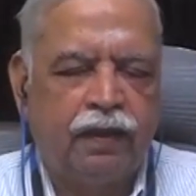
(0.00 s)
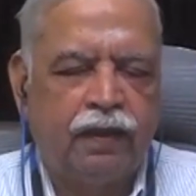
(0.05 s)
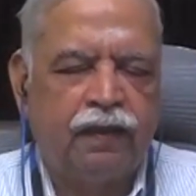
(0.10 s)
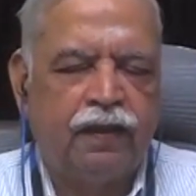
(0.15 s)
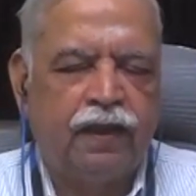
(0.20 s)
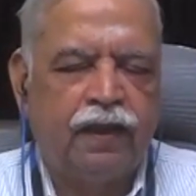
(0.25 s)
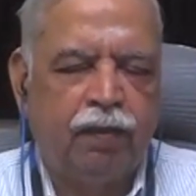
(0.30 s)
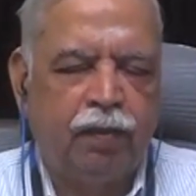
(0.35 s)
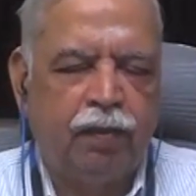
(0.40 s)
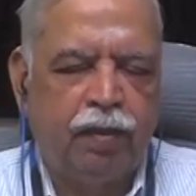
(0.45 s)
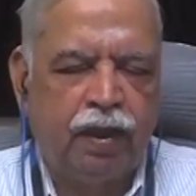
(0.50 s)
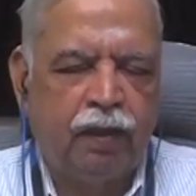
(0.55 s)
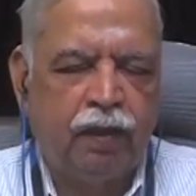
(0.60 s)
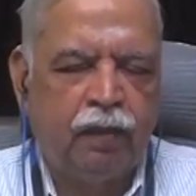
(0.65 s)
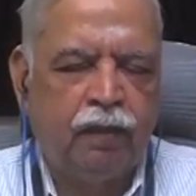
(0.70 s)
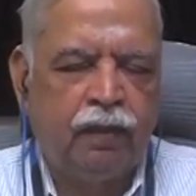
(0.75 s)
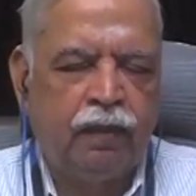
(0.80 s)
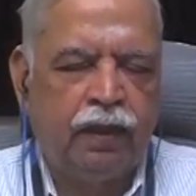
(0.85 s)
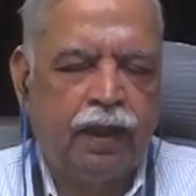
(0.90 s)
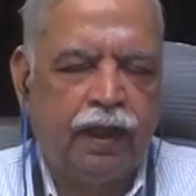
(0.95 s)
At the same
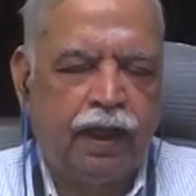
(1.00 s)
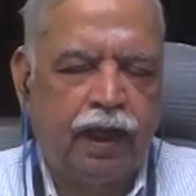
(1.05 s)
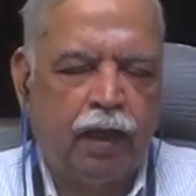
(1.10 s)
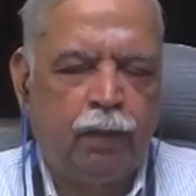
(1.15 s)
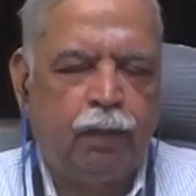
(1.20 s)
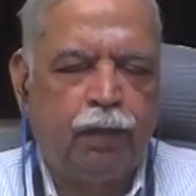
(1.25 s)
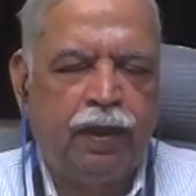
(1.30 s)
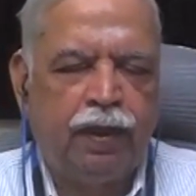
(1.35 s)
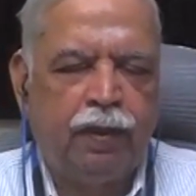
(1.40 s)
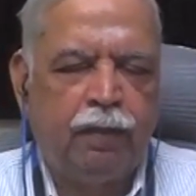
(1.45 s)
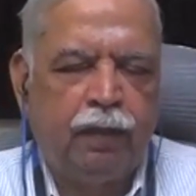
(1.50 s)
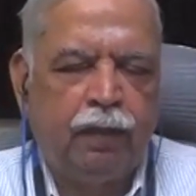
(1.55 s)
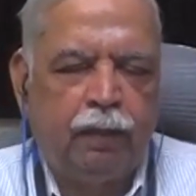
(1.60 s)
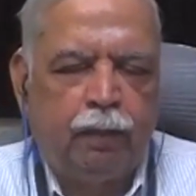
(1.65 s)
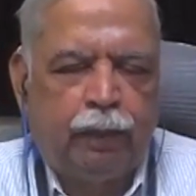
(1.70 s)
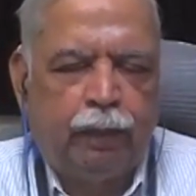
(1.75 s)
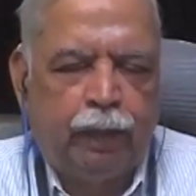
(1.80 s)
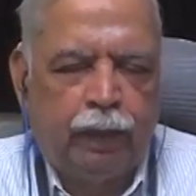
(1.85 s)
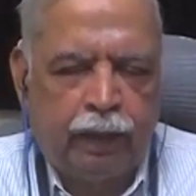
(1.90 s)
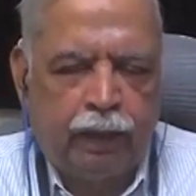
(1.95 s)
time, helped
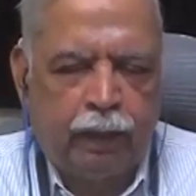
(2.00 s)
him